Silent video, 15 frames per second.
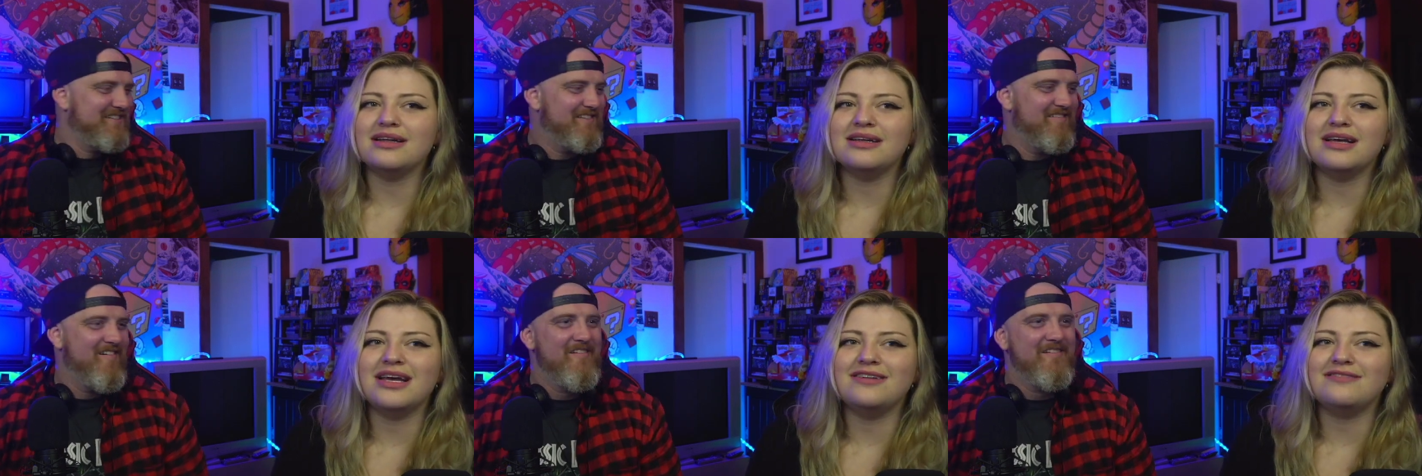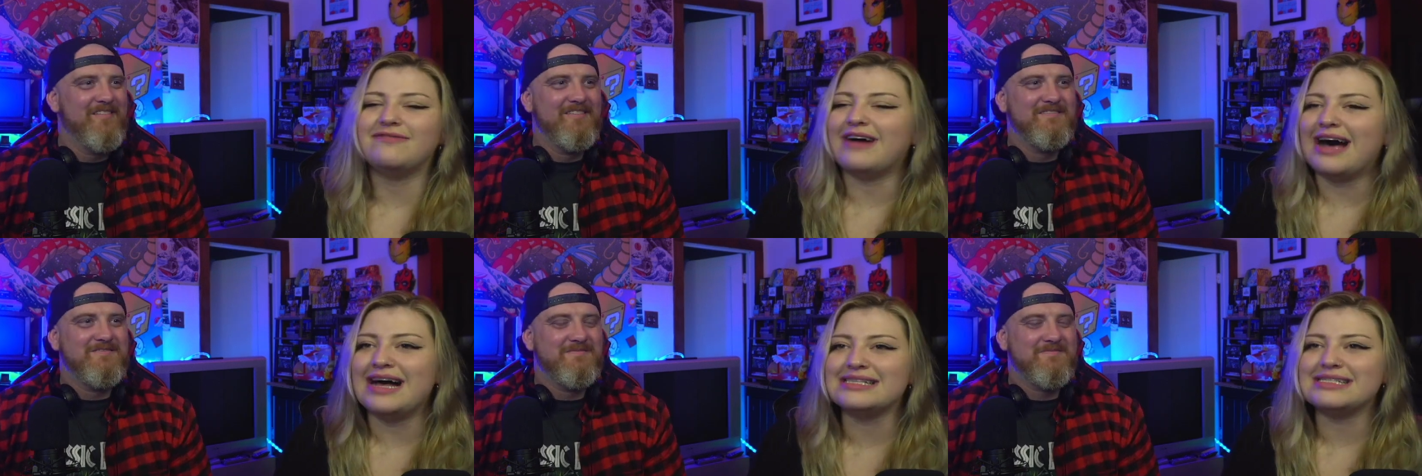
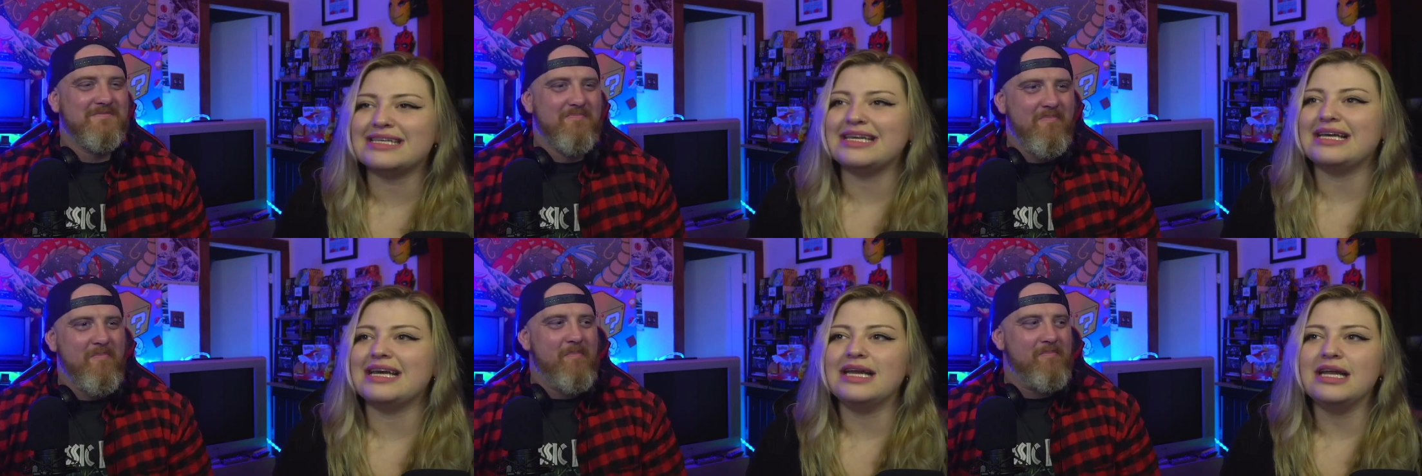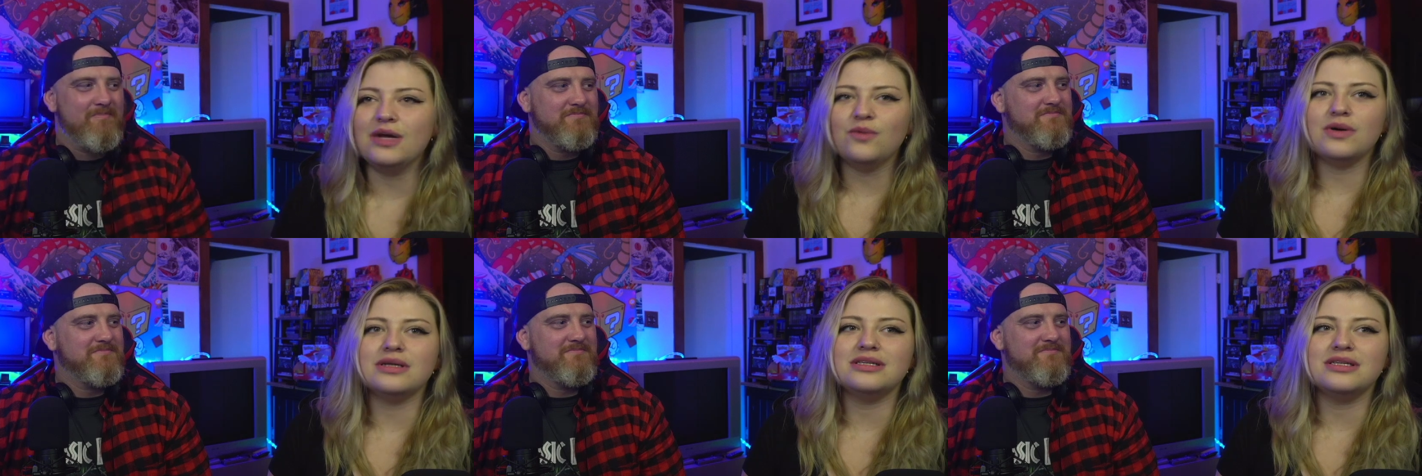Speaker 1: advising
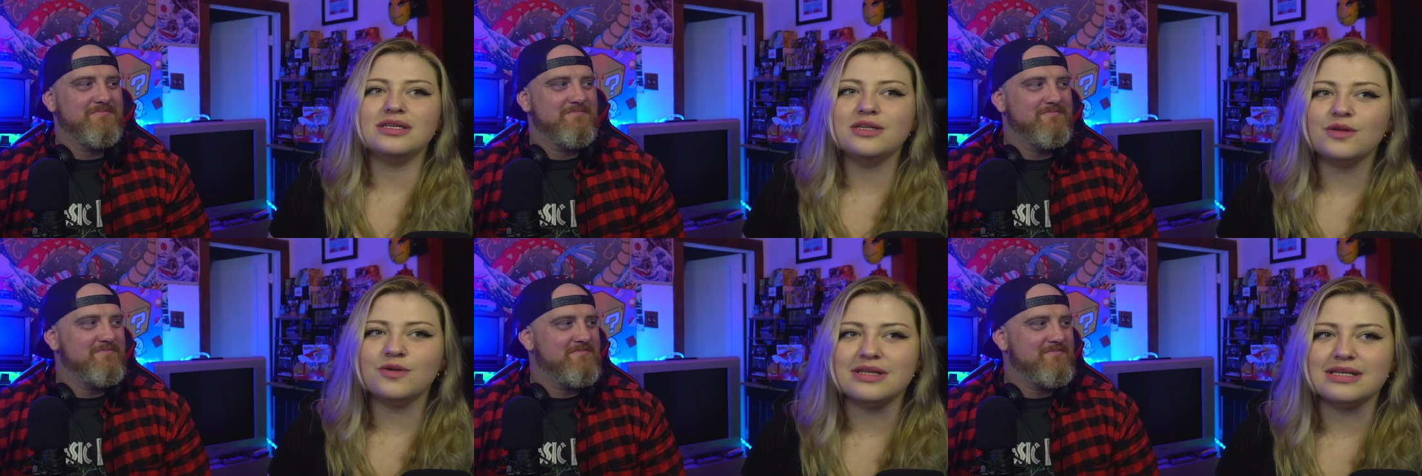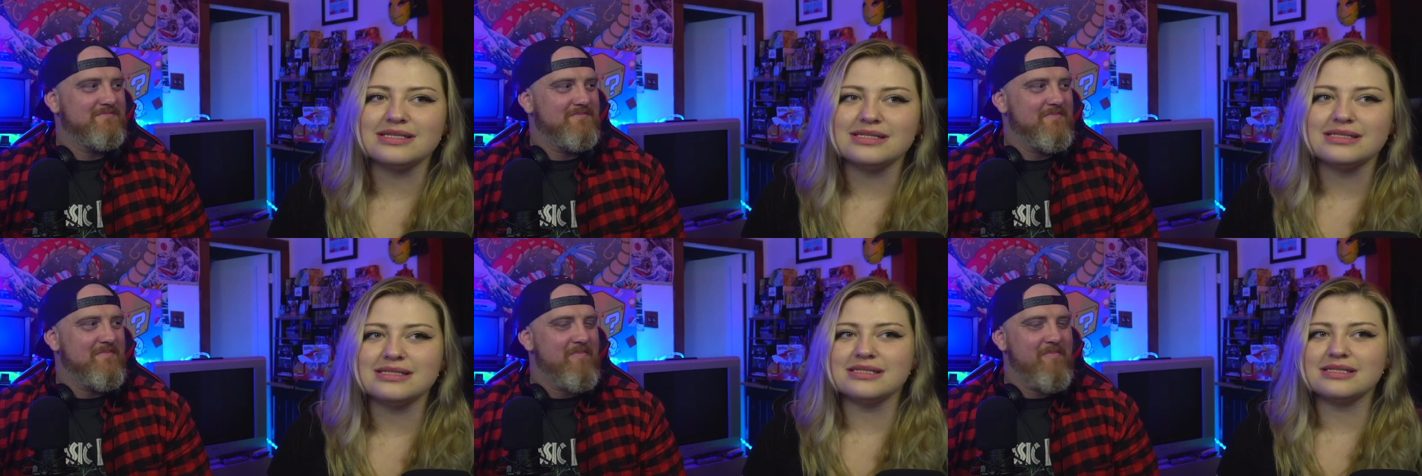anyone to do this.
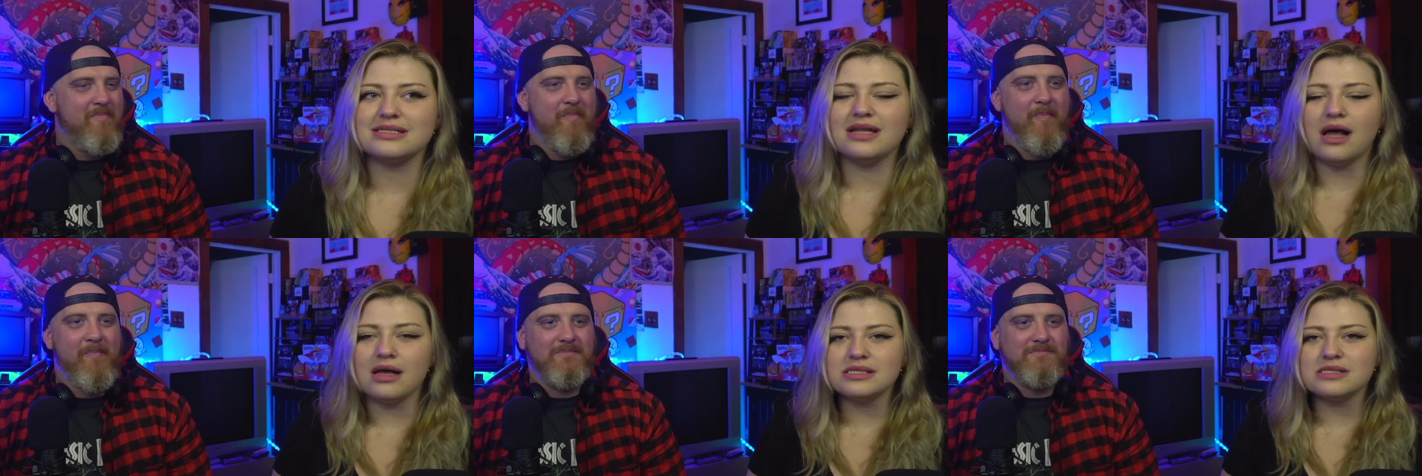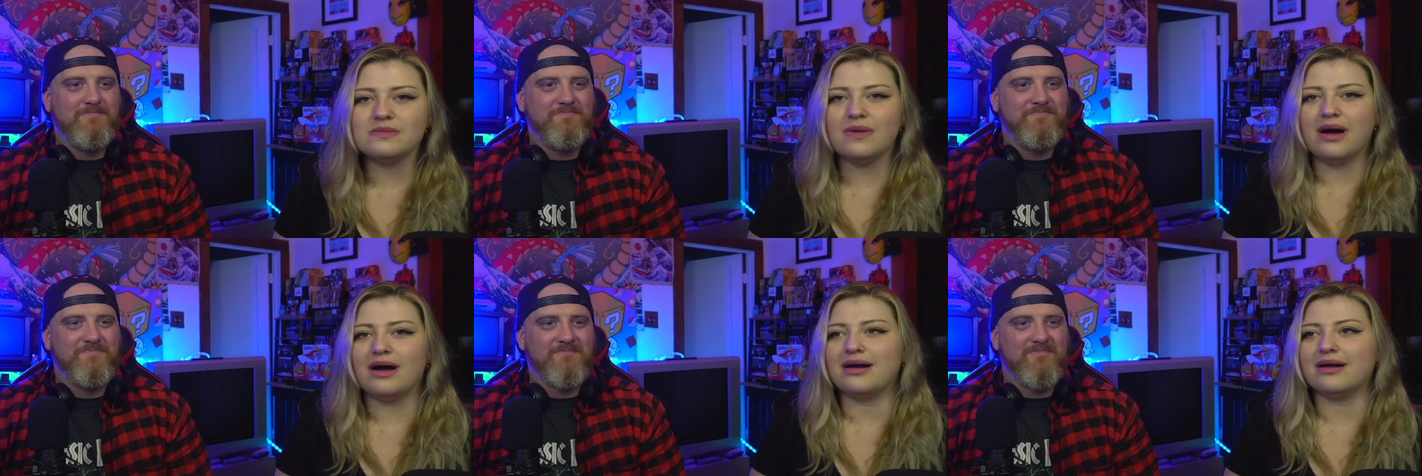This is not
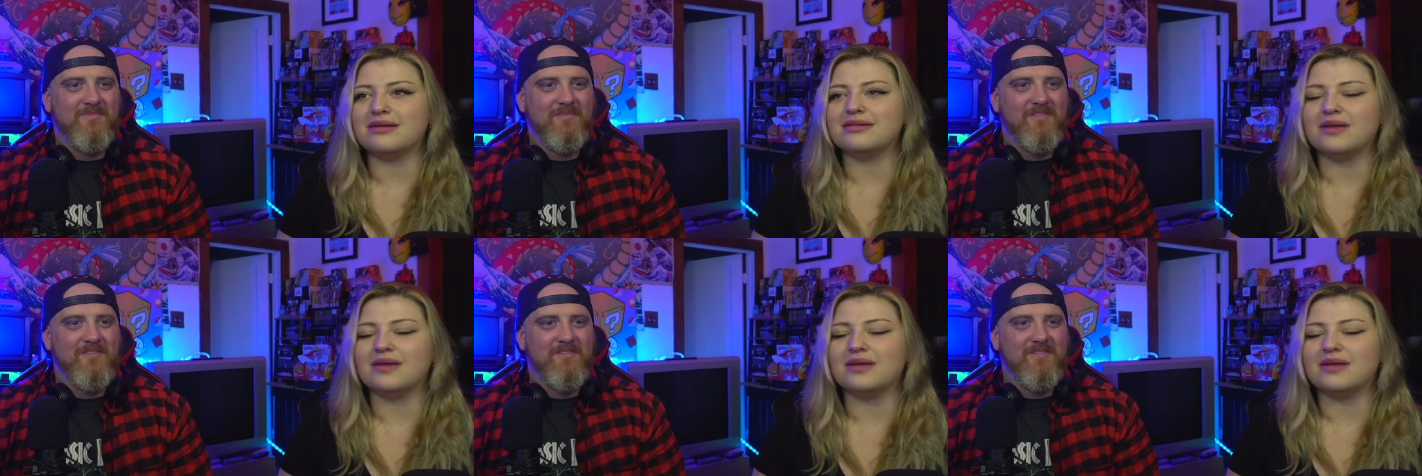smart.